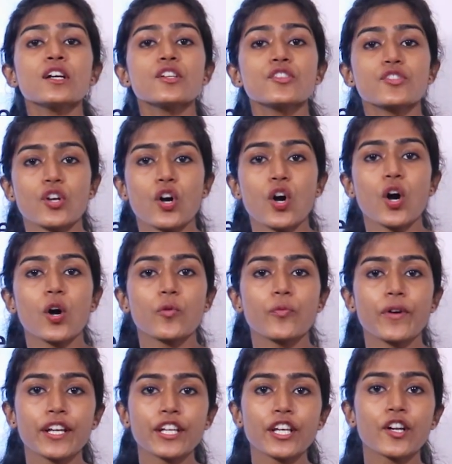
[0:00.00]

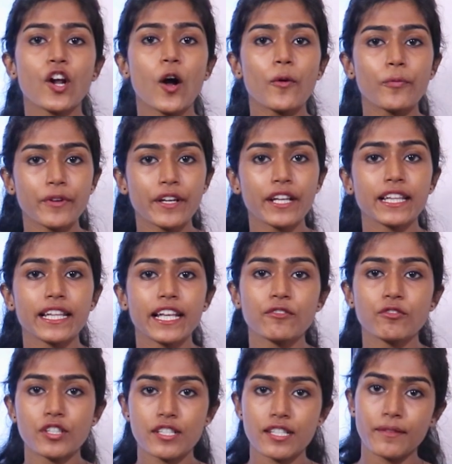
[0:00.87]
So when you're opening
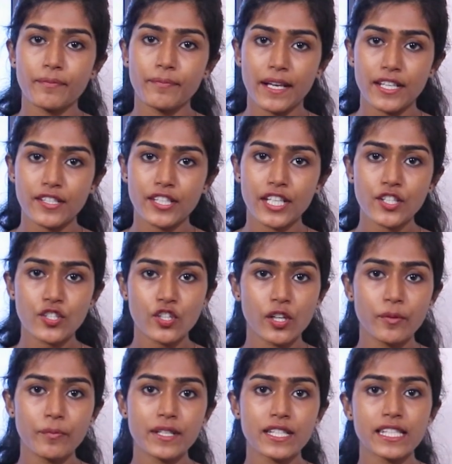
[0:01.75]
that WhatsApp message,
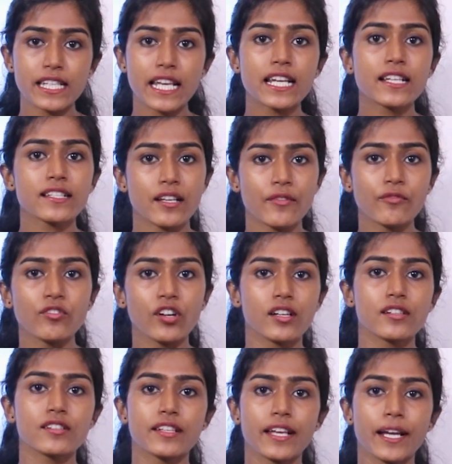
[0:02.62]
you'll be seeing some
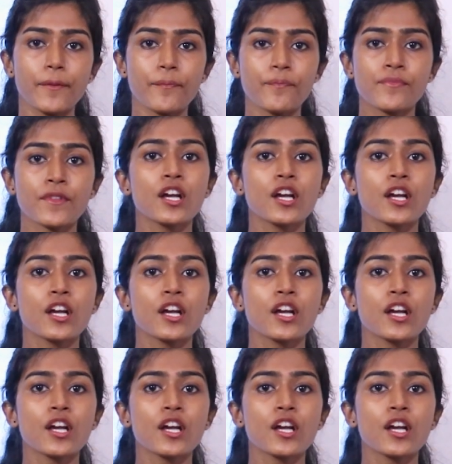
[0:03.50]
words there.